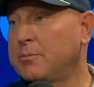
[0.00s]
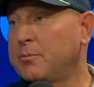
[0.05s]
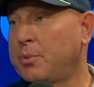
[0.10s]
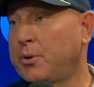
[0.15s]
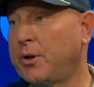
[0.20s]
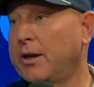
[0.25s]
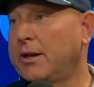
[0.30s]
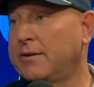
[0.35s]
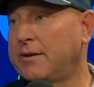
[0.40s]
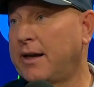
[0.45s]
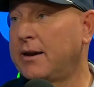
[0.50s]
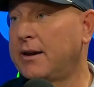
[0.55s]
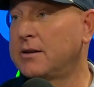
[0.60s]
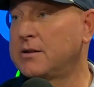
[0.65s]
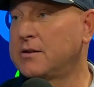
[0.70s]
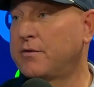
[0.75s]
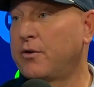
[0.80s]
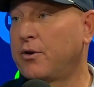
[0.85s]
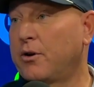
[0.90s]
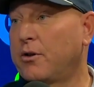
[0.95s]
played tennis
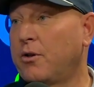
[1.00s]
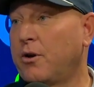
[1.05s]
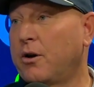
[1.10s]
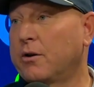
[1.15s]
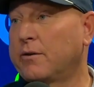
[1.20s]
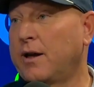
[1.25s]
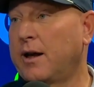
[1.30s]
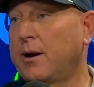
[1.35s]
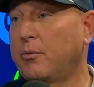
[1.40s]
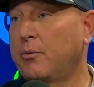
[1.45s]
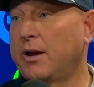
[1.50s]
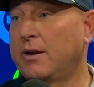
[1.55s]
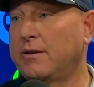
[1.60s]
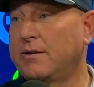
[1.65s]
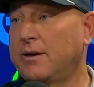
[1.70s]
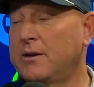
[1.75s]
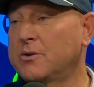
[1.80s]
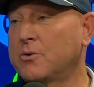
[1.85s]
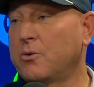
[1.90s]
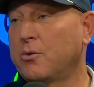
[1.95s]
for a long time, right?
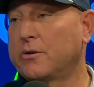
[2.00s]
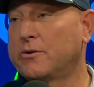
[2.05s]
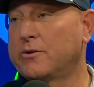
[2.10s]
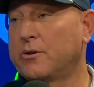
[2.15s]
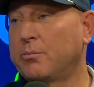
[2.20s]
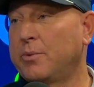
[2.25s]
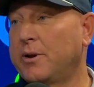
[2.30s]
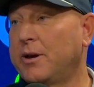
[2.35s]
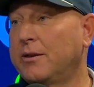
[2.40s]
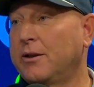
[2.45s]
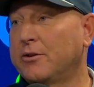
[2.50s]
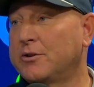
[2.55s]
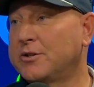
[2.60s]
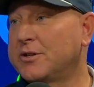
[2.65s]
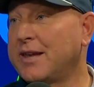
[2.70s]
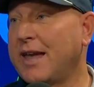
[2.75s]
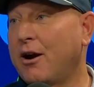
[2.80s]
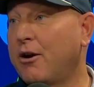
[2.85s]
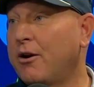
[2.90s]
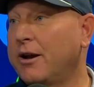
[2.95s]
Tennis courts are big; they're
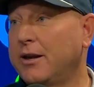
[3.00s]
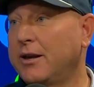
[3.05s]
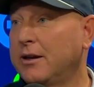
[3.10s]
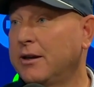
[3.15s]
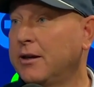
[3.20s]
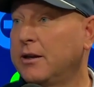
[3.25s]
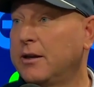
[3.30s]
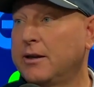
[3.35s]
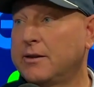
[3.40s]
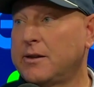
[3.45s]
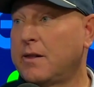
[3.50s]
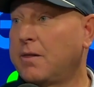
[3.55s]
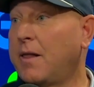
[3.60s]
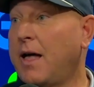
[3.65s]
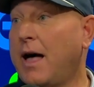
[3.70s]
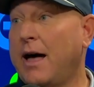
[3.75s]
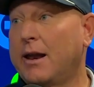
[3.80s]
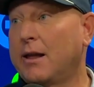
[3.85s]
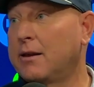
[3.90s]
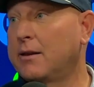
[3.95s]
scary. It's a
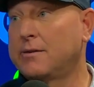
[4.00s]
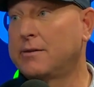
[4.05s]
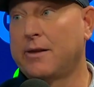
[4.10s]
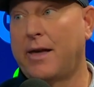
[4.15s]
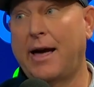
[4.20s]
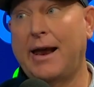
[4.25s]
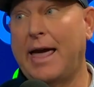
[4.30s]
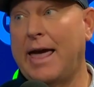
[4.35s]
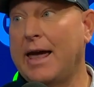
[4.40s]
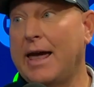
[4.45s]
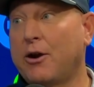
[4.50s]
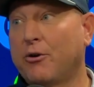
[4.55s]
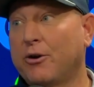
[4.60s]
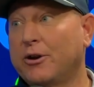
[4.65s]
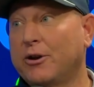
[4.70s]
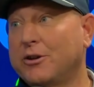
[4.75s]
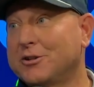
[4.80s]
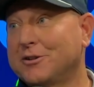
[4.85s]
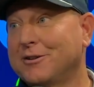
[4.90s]
lot of acreage.